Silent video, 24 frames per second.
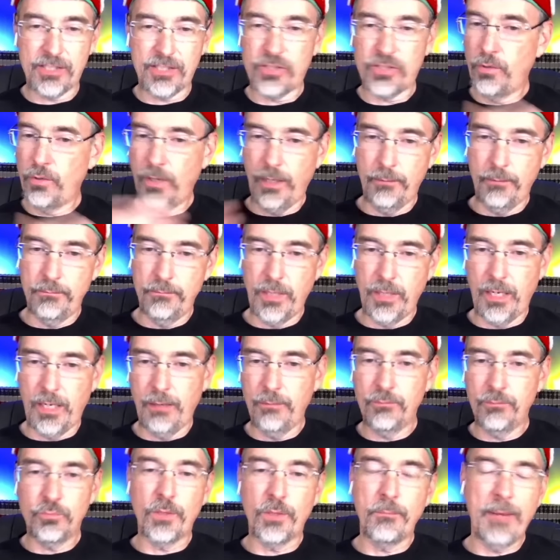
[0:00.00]
So I'm, i
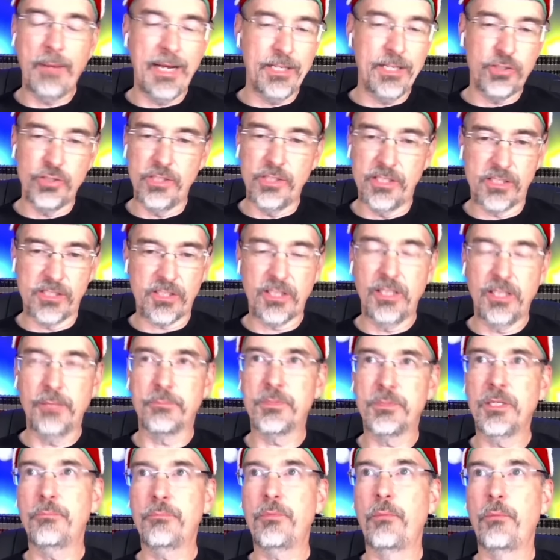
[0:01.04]
would imagine it's
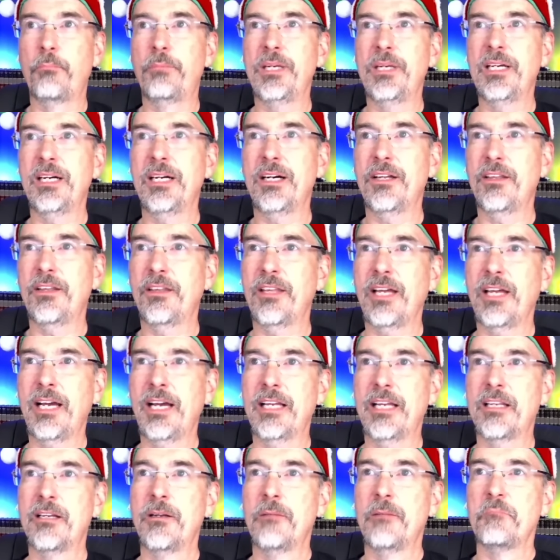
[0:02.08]
clipped up beyond that.